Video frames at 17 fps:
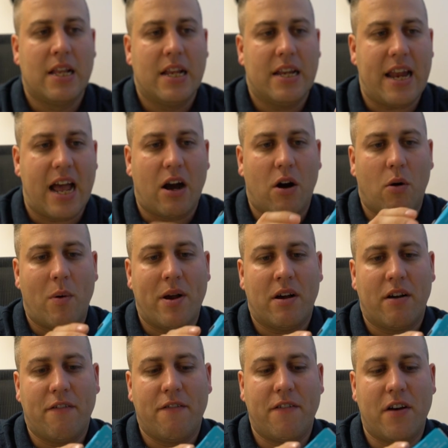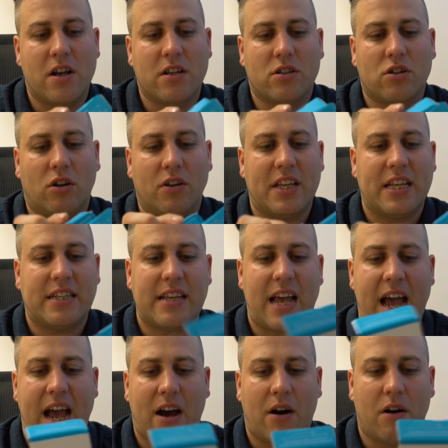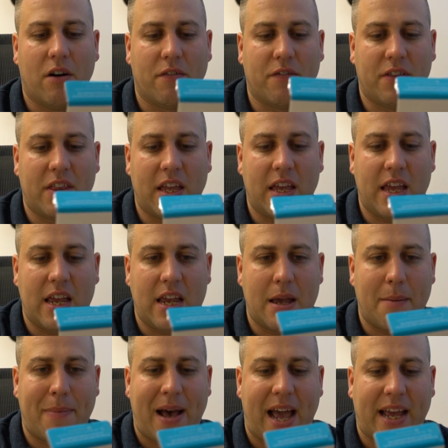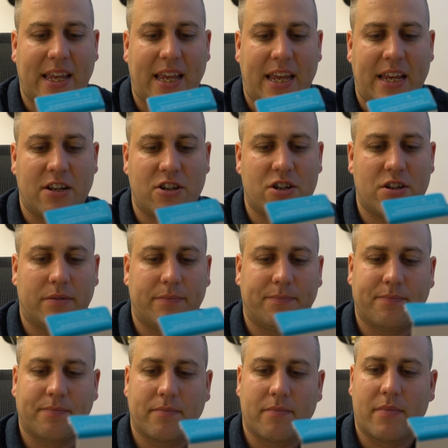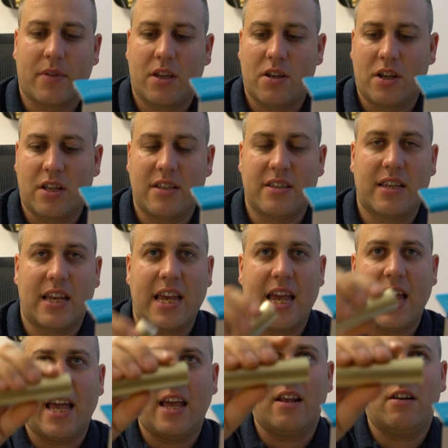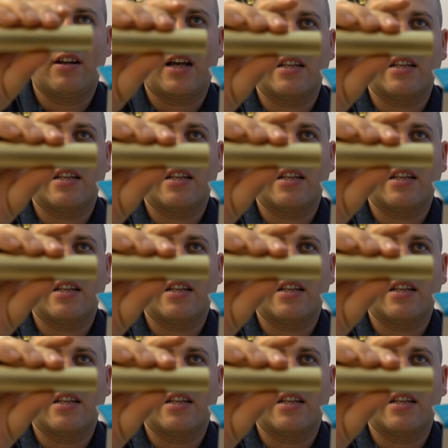Now, when I first got this out of the package, you can see here, look how